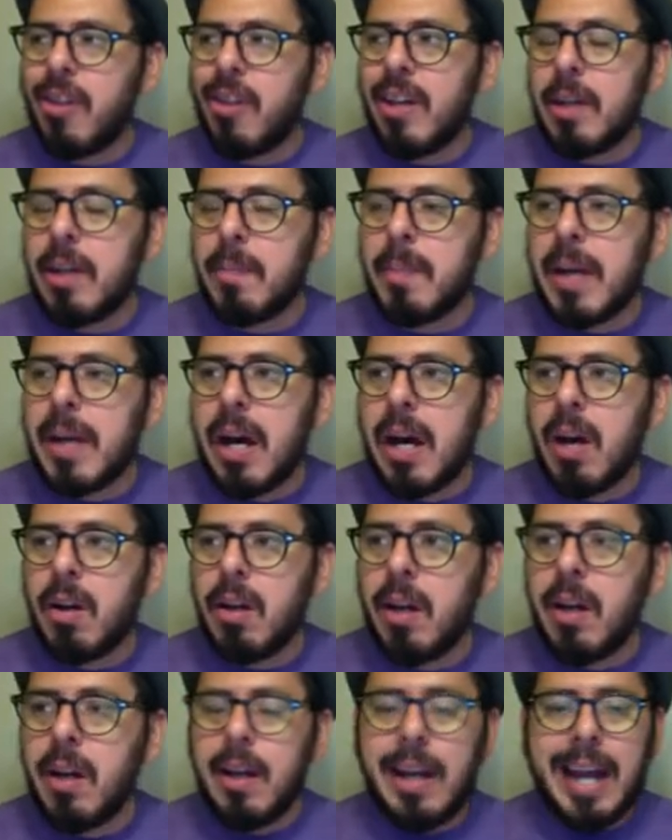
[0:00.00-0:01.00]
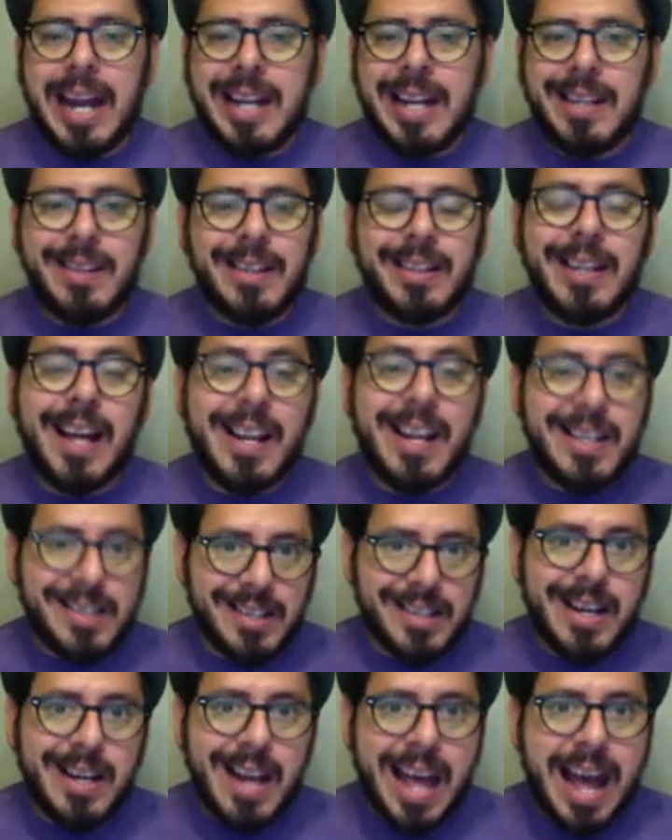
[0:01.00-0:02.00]
or think about anything that
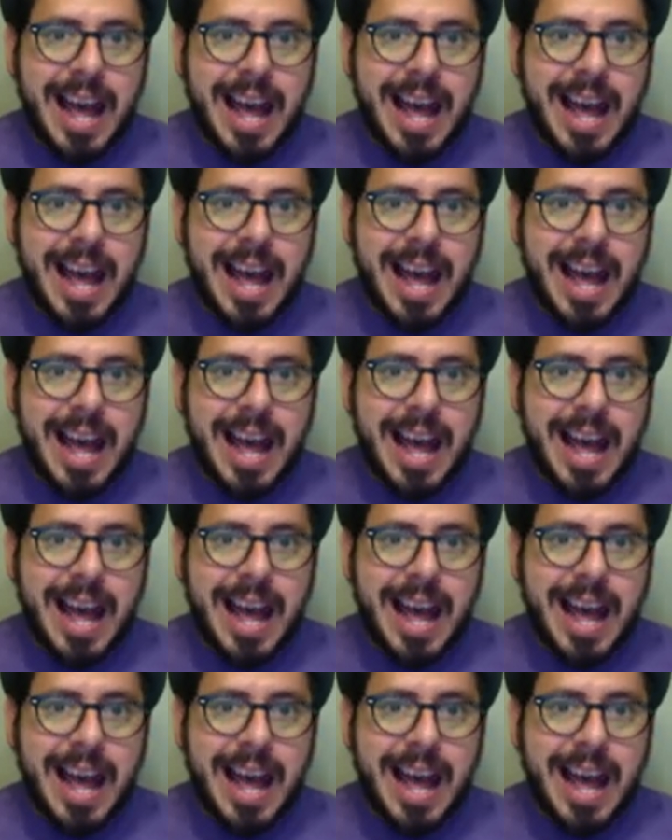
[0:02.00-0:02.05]
is a